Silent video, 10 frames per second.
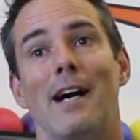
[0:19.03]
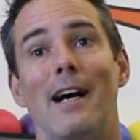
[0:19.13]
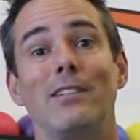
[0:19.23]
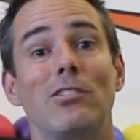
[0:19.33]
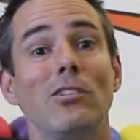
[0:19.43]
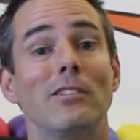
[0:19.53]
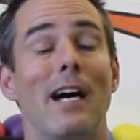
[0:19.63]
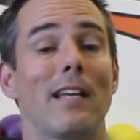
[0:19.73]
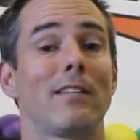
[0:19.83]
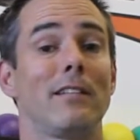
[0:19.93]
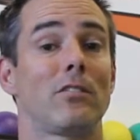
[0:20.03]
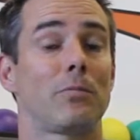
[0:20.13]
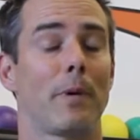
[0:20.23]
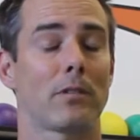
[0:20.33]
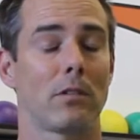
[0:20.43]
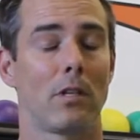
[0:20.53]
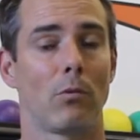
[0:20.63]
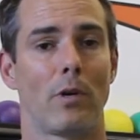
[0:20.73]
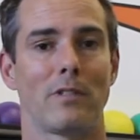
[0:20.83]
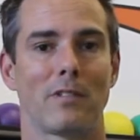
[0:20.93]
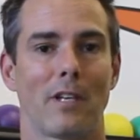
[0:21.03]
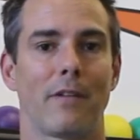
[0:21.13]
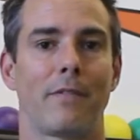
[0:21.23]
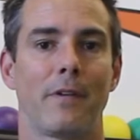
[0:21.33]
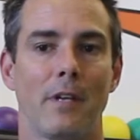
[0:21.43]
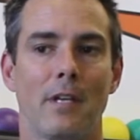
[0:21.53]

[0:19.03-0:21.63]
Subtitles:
high school athletes, especially the ones that have